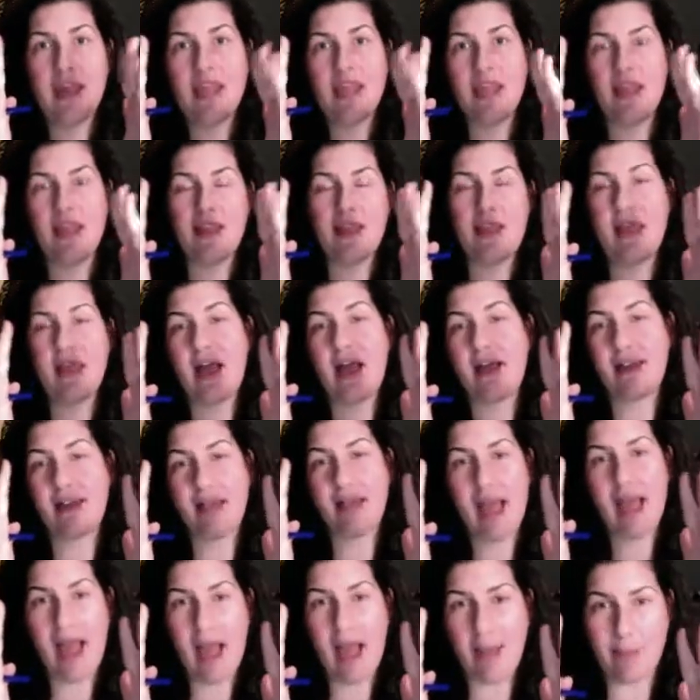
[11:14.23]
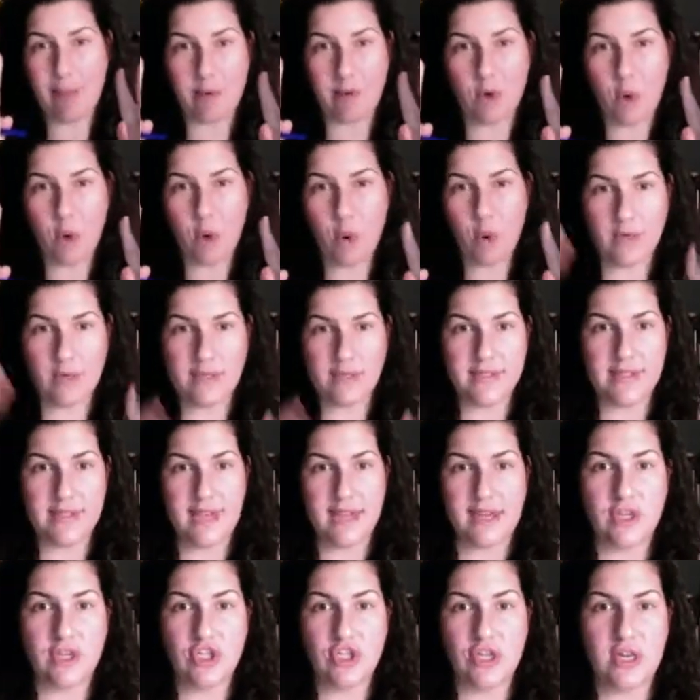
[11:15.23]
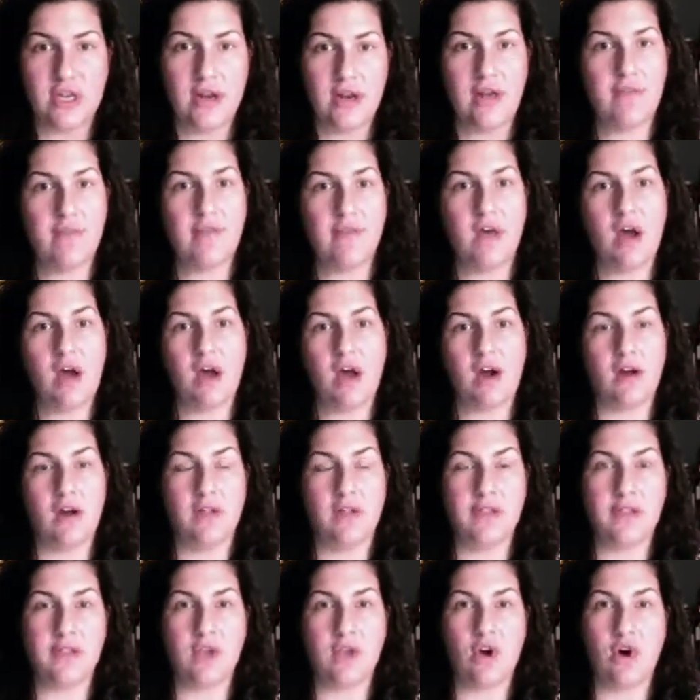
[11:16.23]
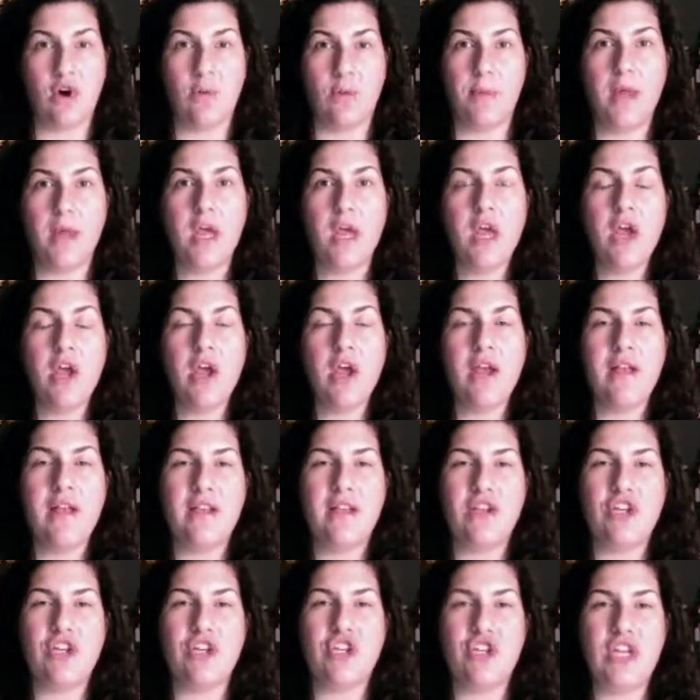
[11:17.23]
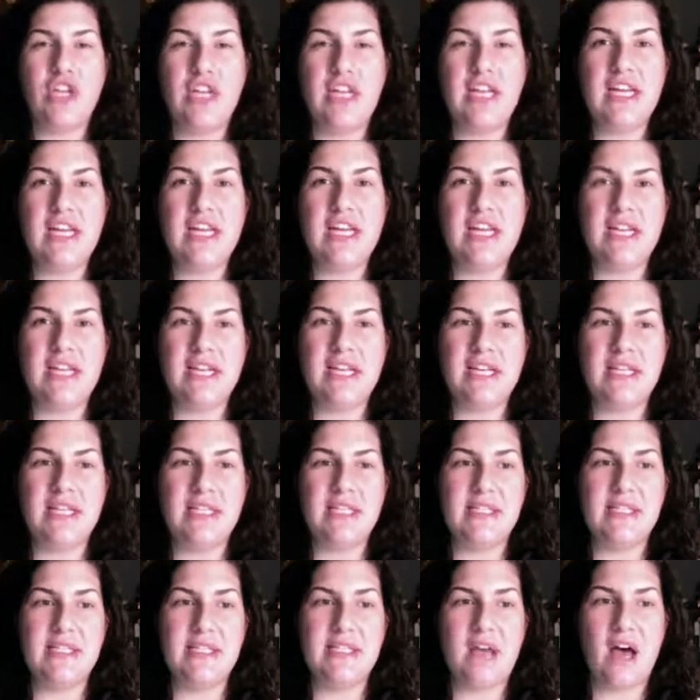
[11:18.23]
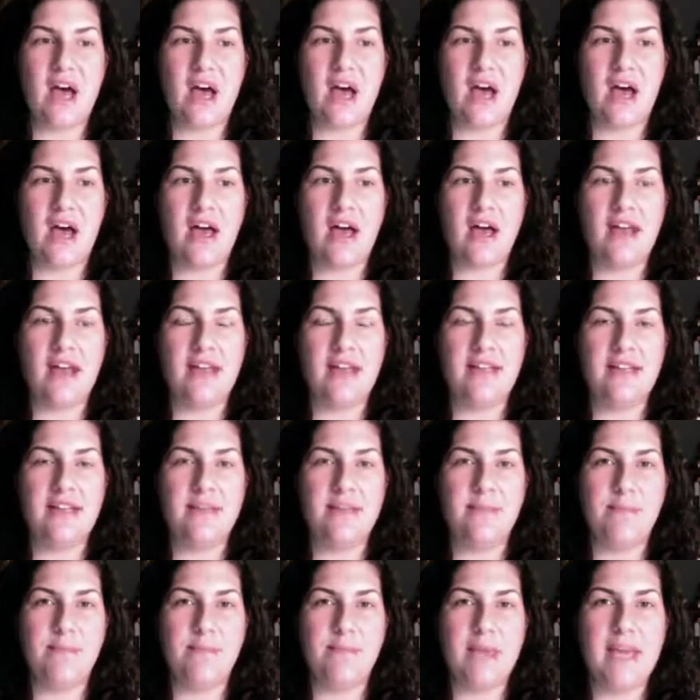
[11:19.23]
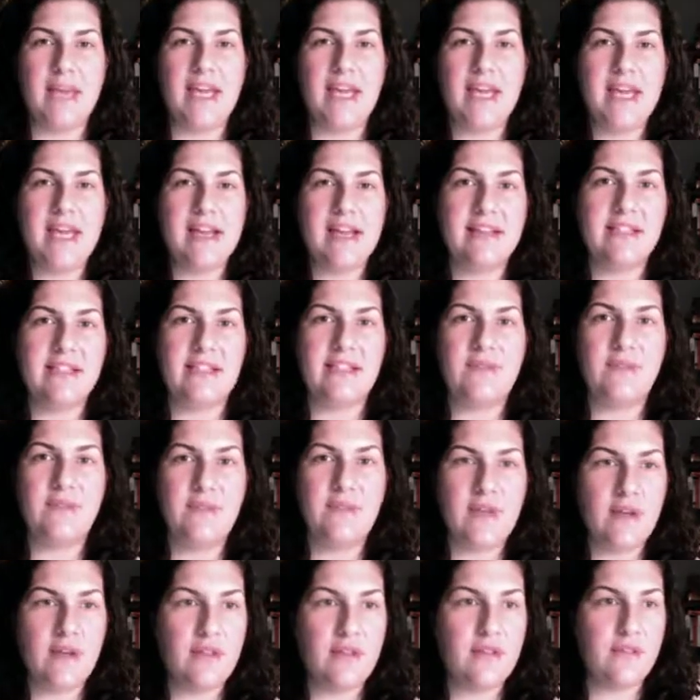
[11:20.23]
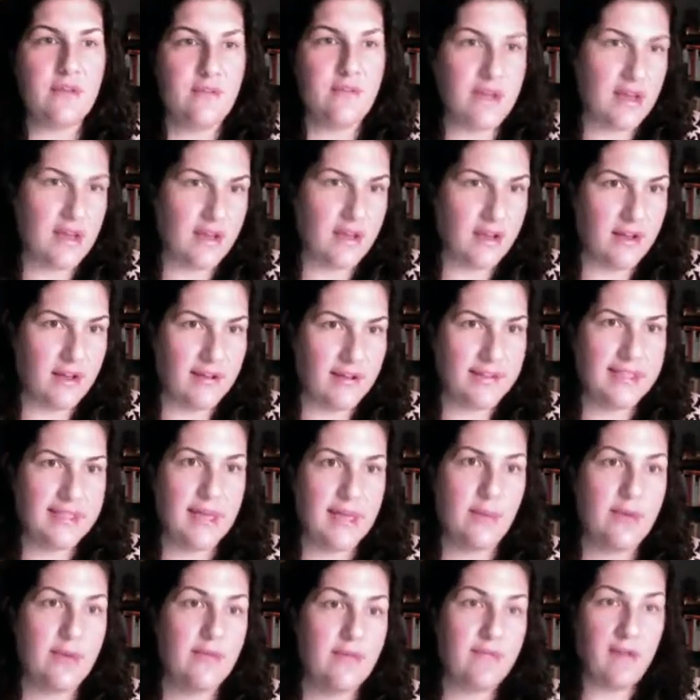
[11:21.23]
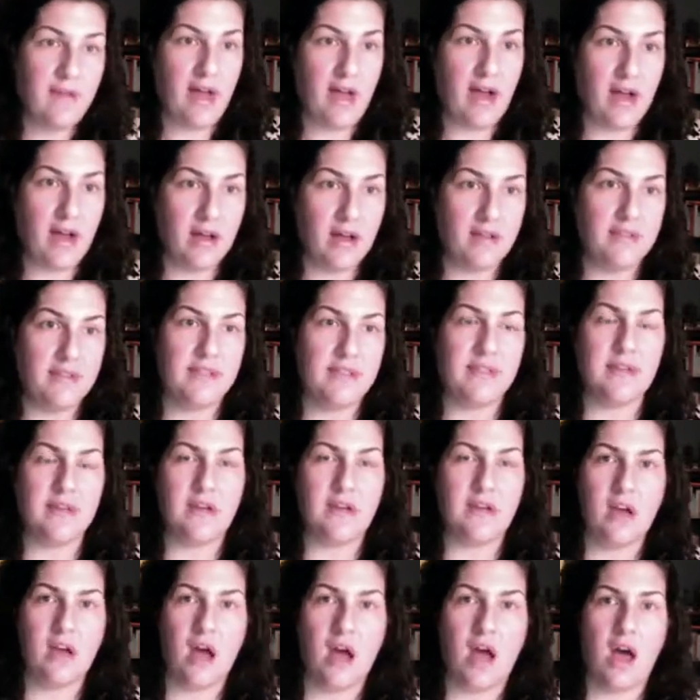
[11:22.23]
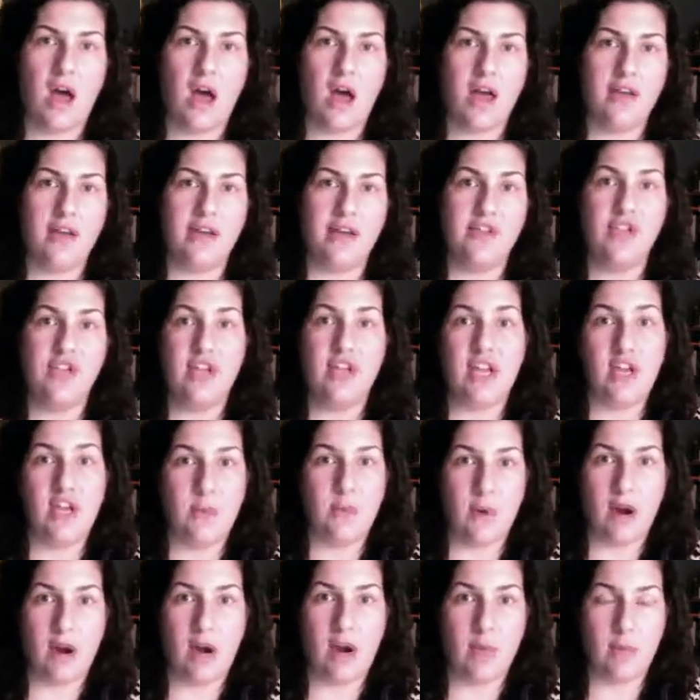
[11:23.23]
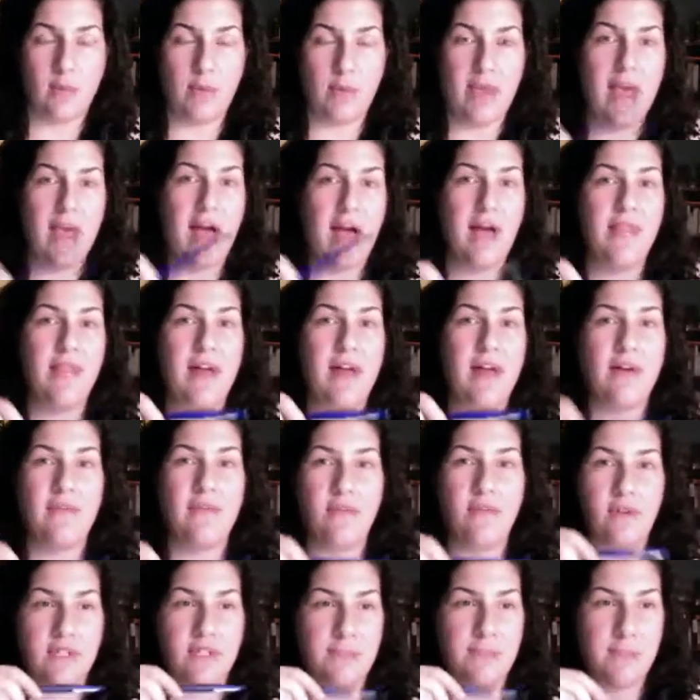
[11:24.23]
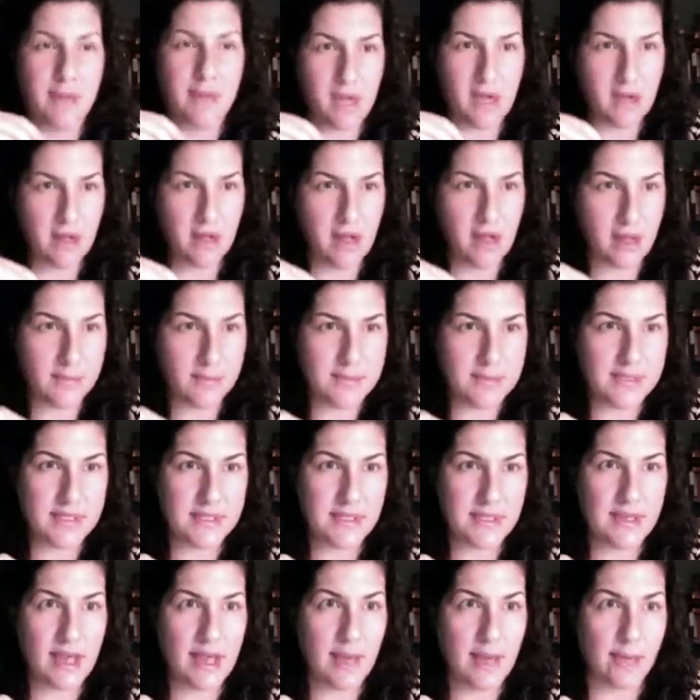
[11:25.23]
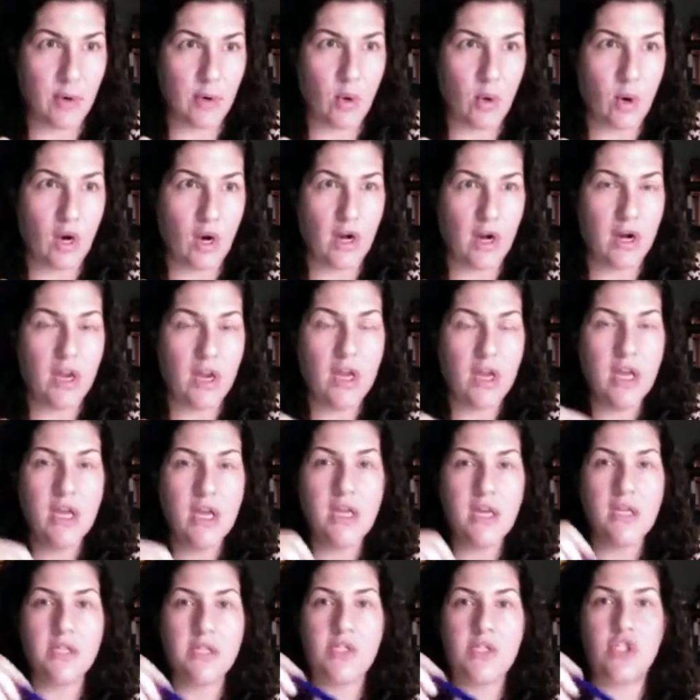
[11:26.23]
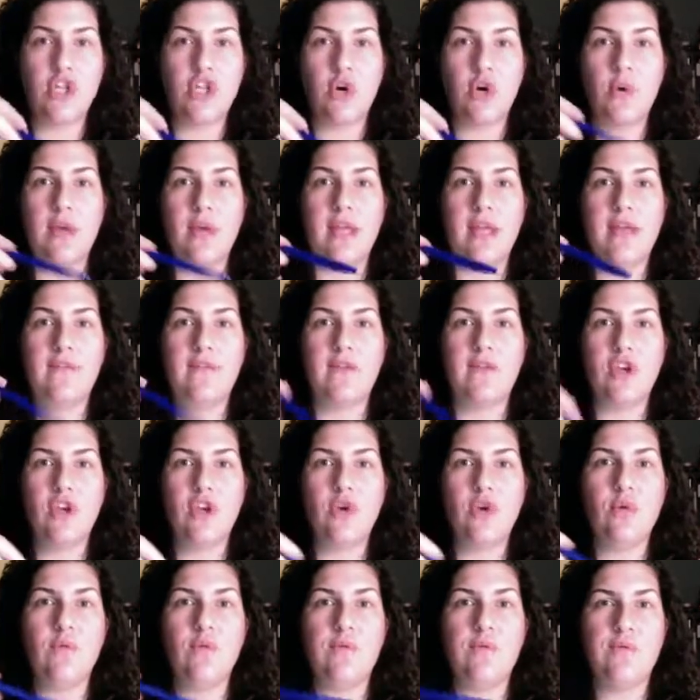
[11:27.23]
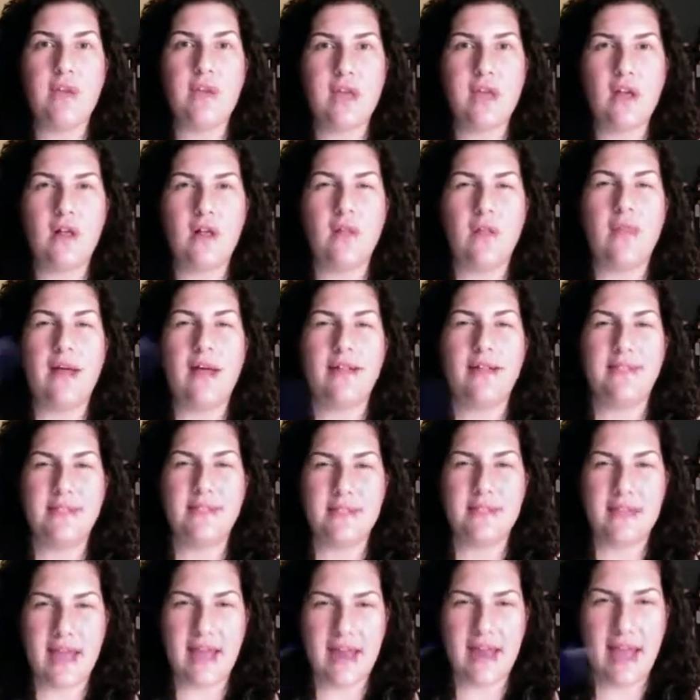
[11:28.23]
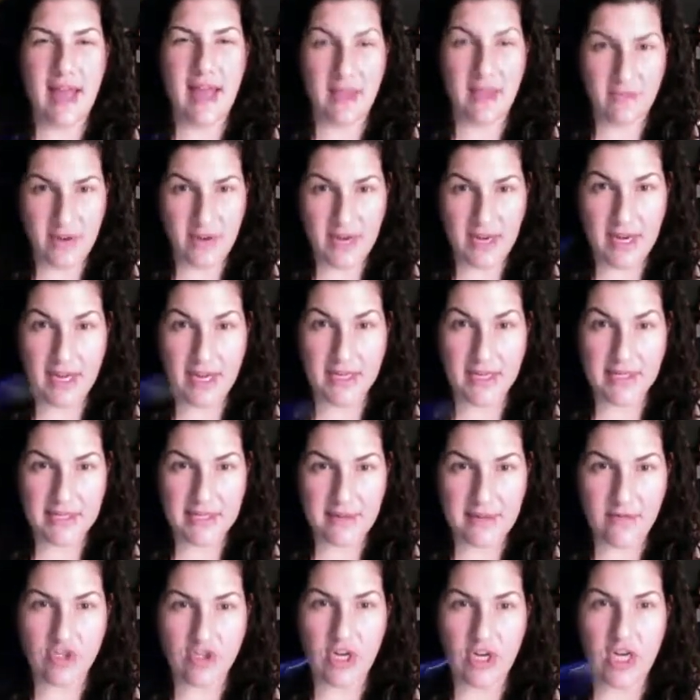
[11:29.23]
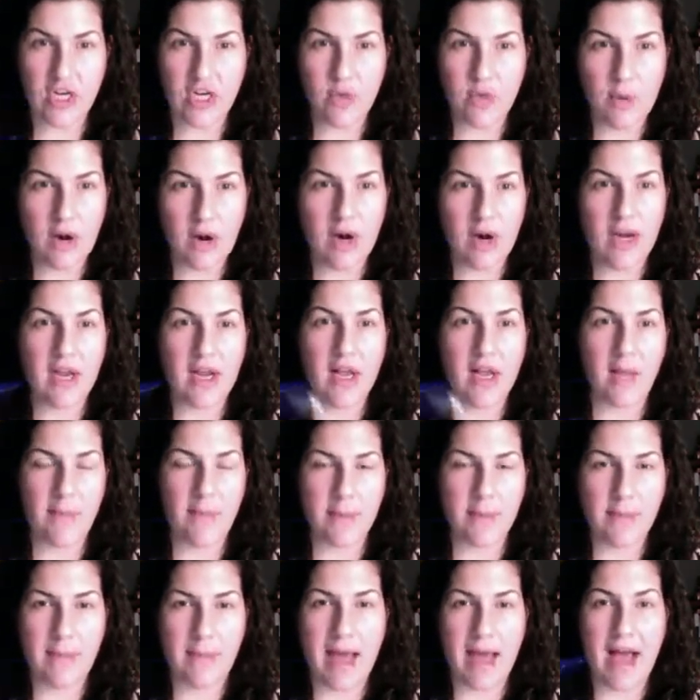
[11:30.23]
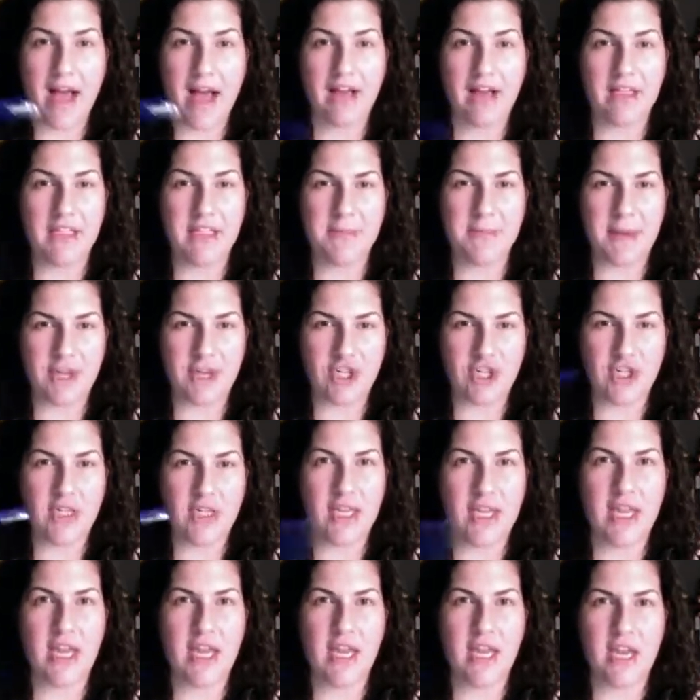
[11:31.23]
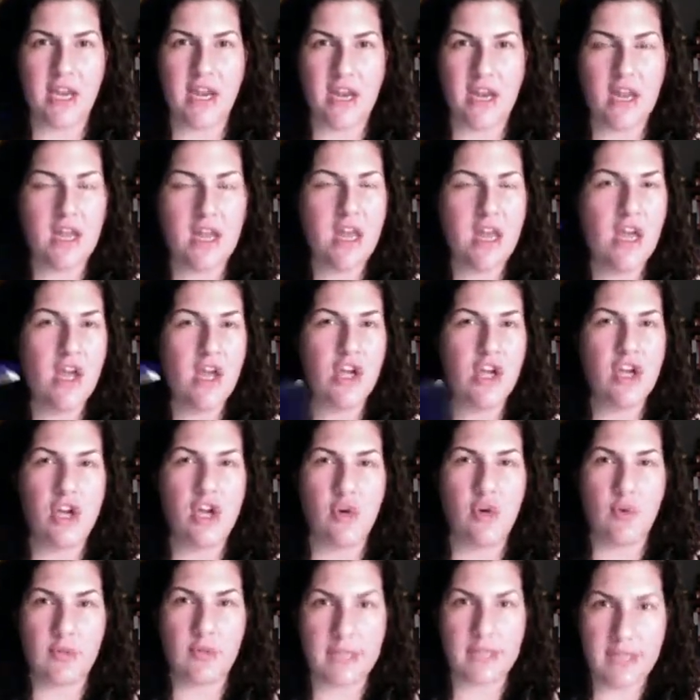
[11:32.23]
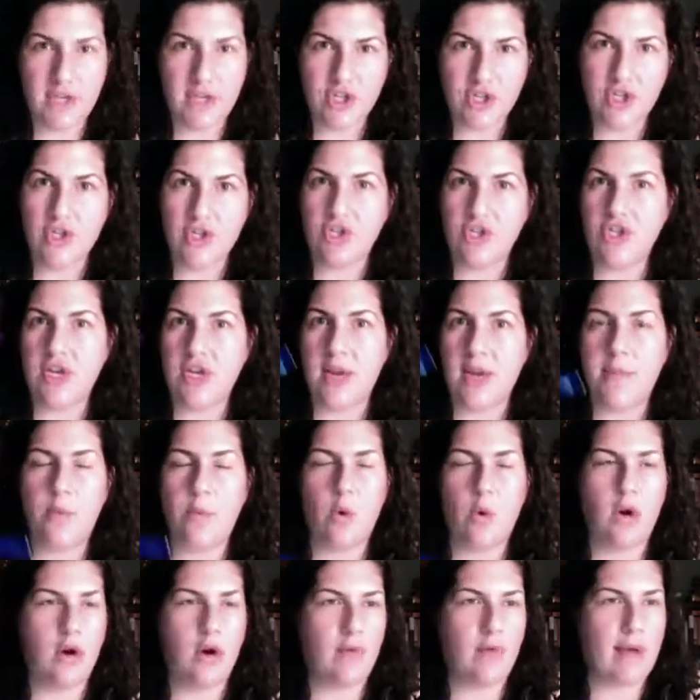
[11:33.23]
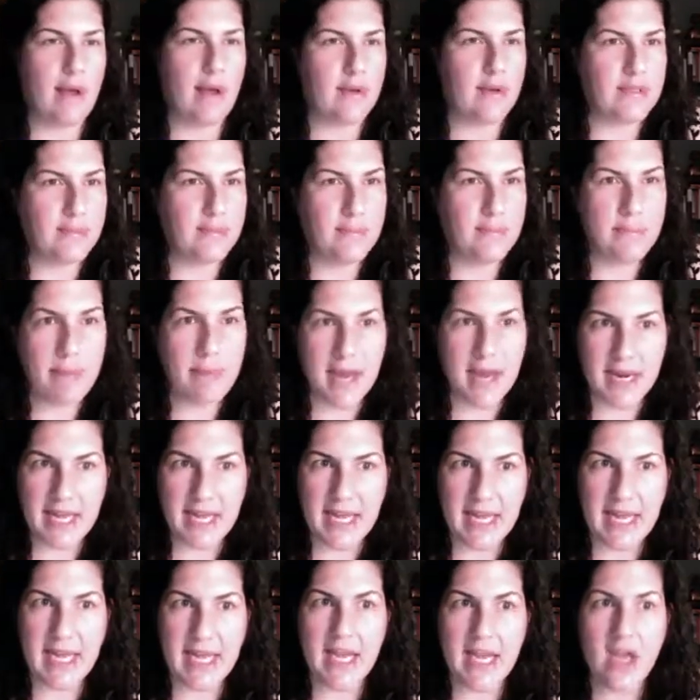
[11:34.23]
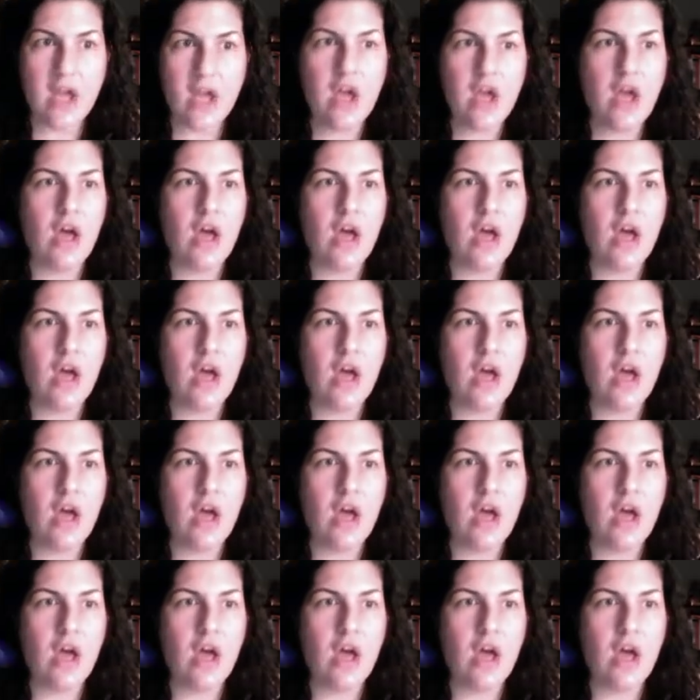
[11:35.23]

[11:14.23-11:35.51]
in that Capricorn section of the horoscope. She is making us feel the feels that we felt in January when we had that first big eclipse in Capricorn. So if you feel that heaviness of January coming back, especially in your relationship or around money,